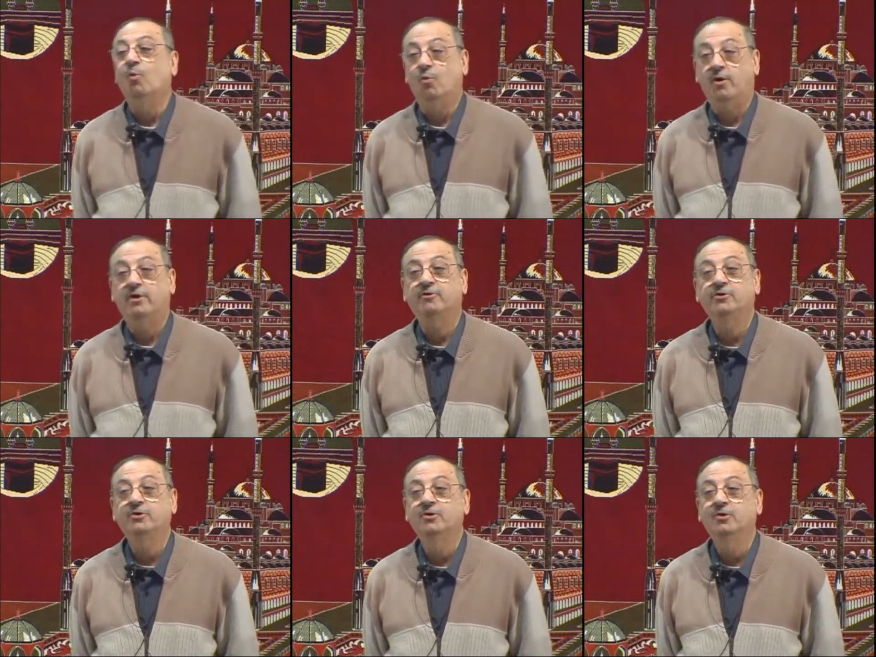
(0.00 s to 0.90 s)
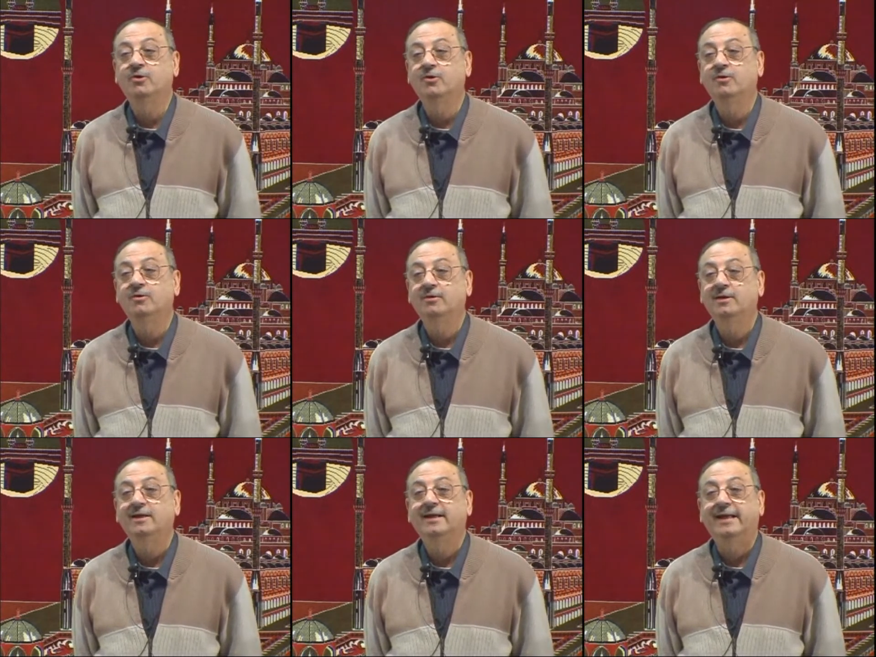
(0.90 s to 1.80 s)
Were you
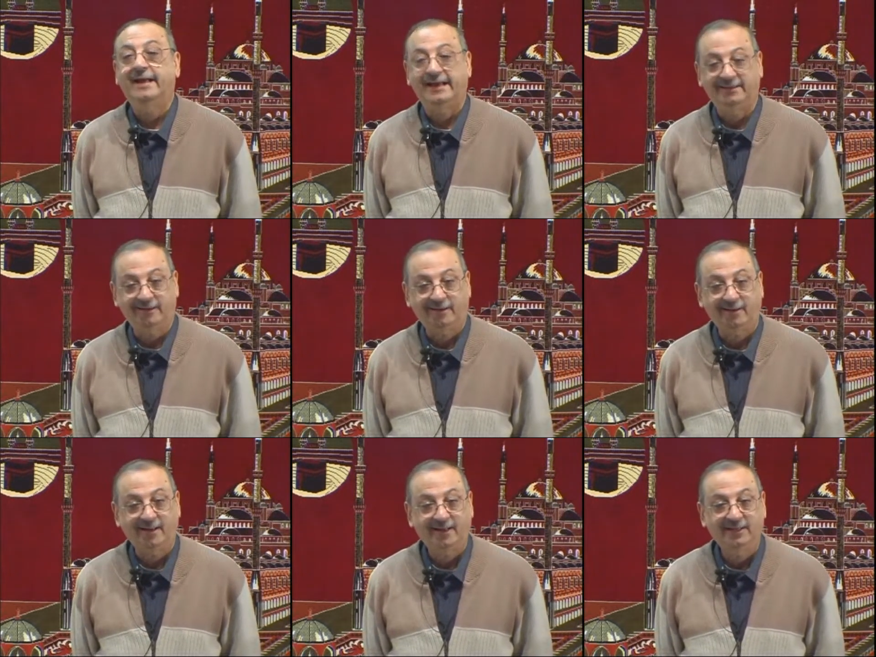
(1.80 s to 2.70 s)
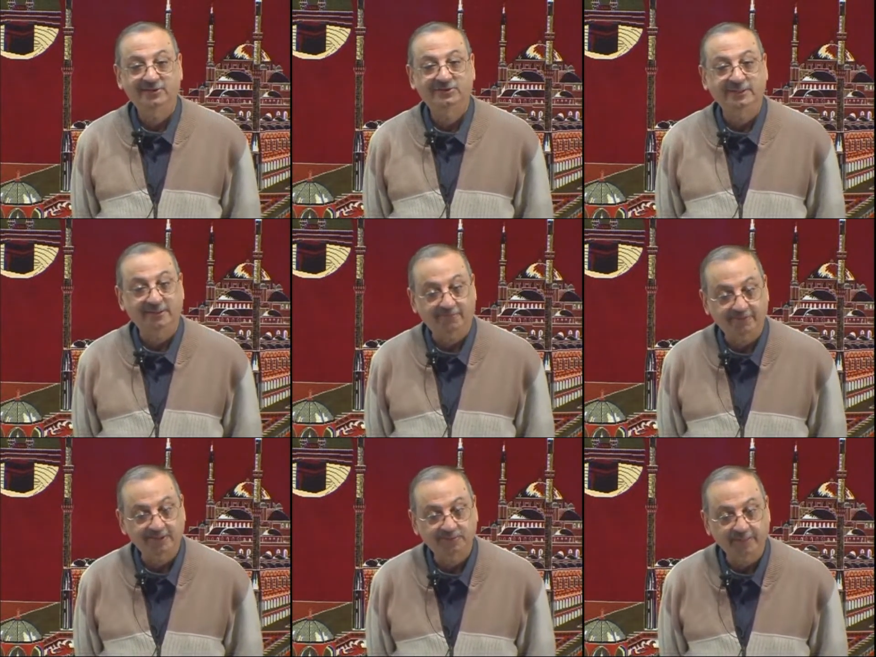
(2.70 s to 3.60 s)
in the class in the
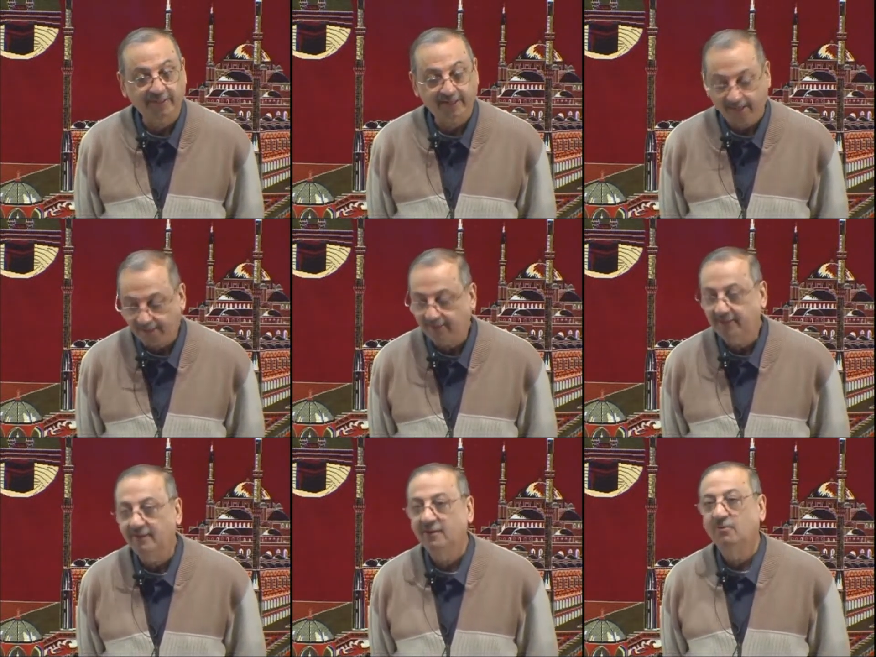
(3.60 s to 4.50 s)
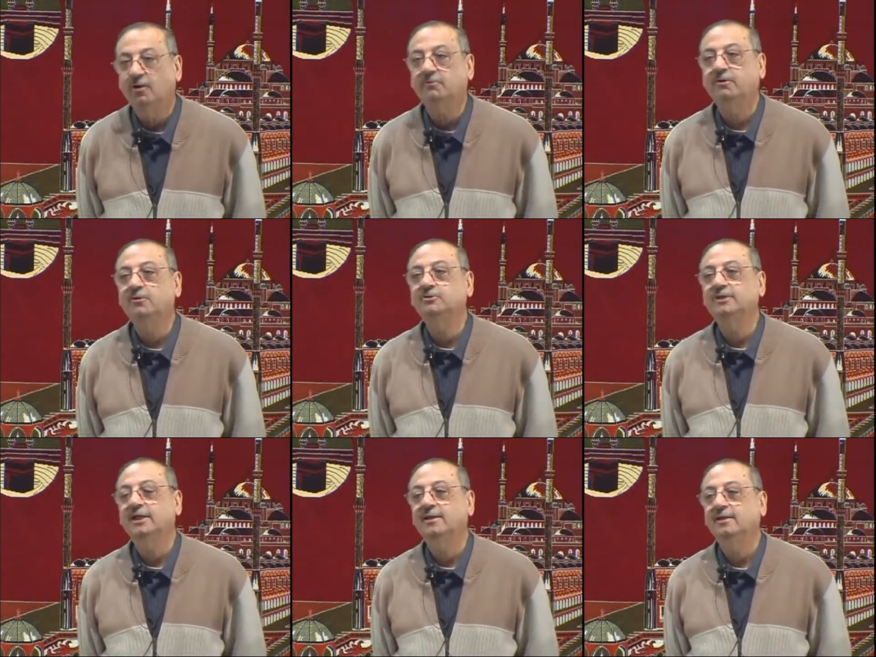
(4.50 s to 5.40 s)
first period? What will you
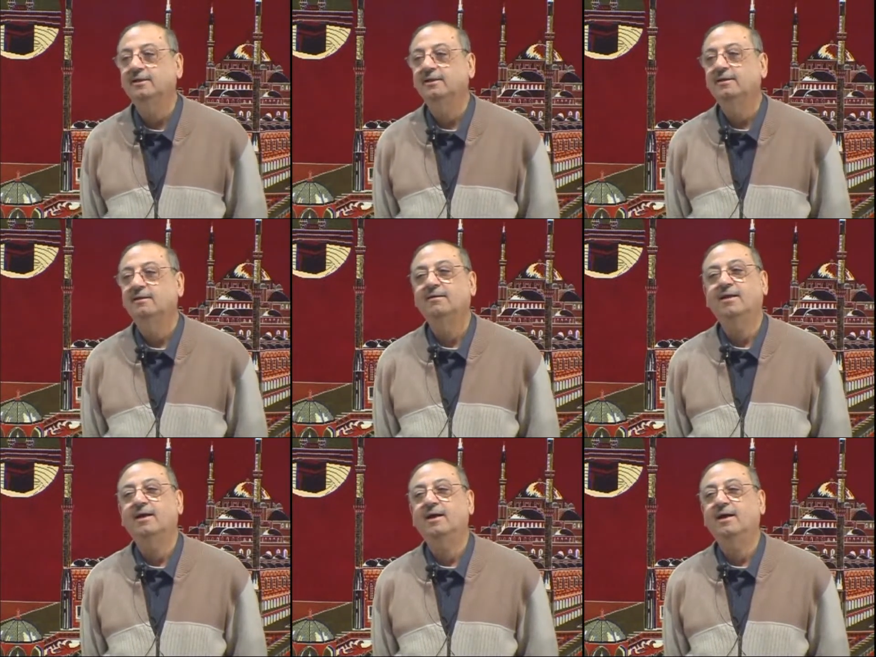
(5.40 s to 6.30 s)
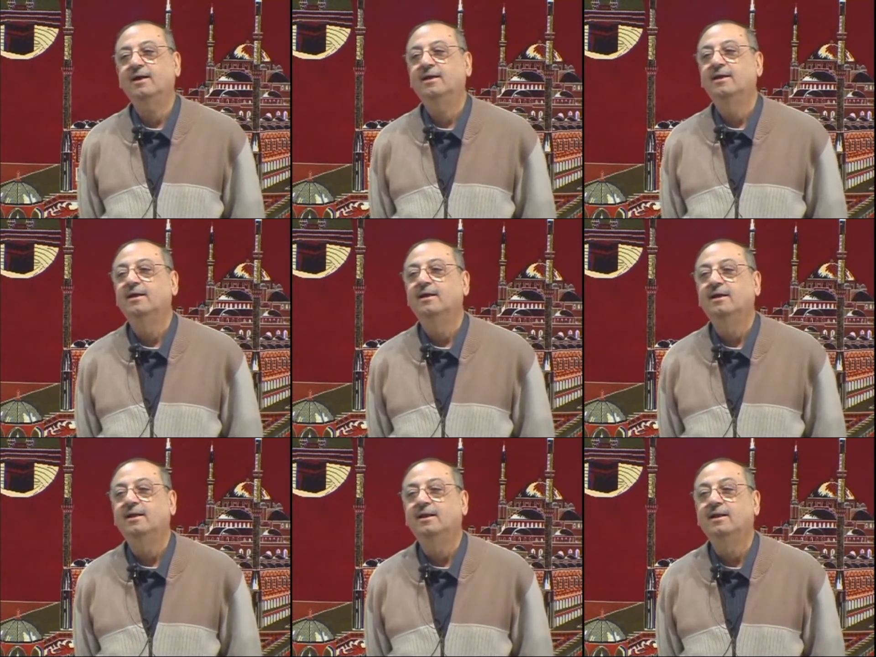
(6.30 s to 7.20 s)
say? La
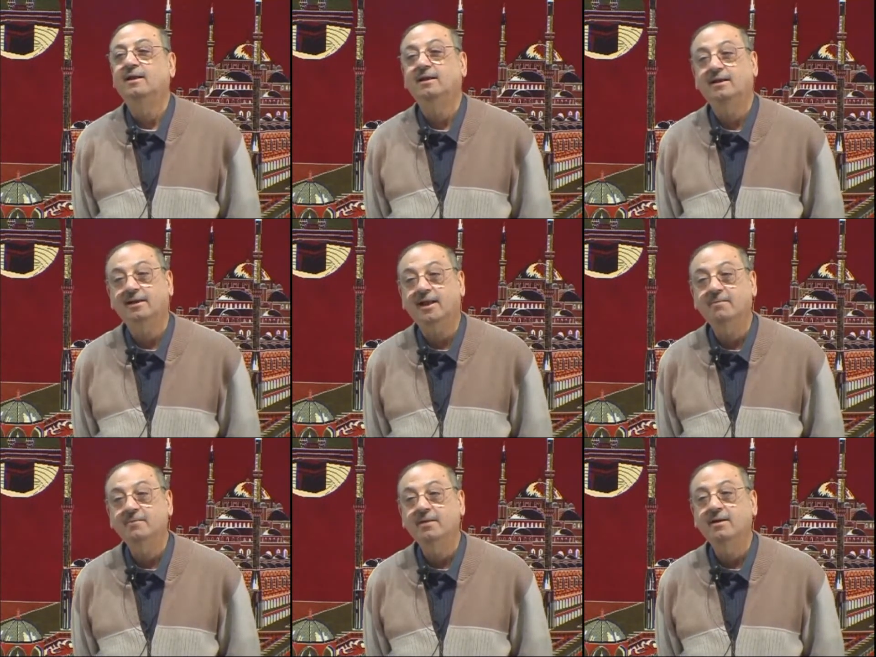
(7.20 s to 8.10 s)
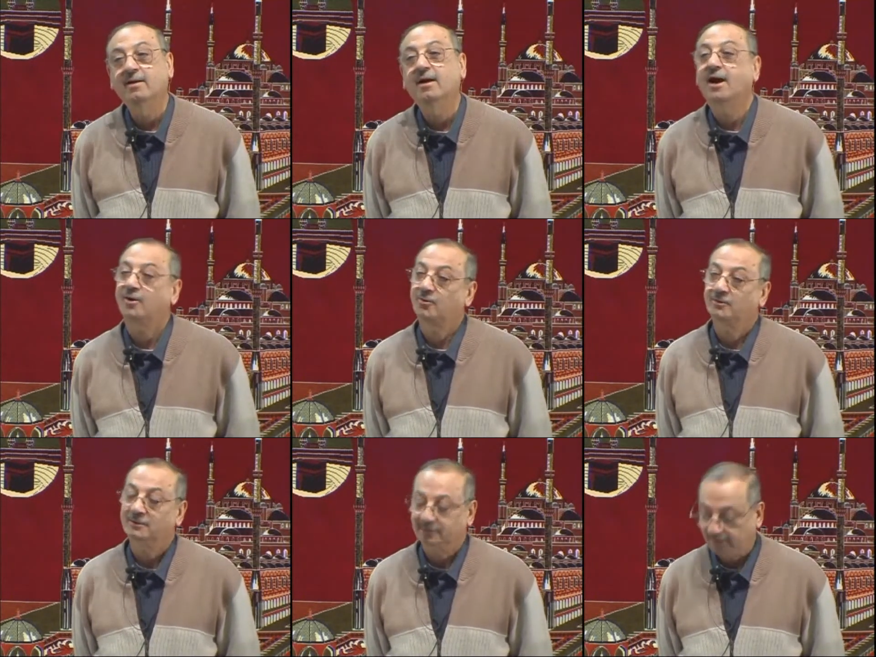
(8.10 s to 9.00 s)
lam
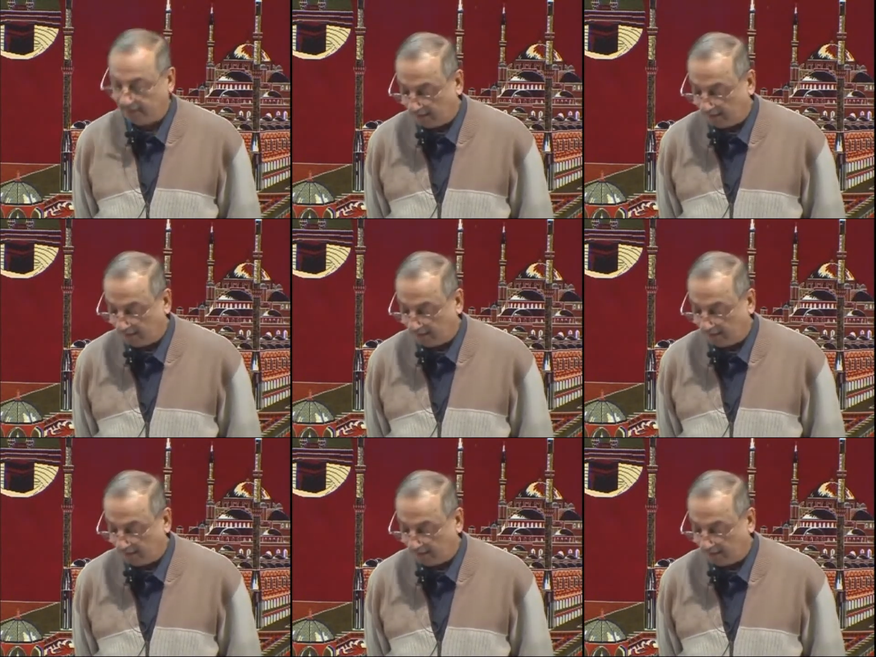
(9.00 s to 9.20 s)
akun.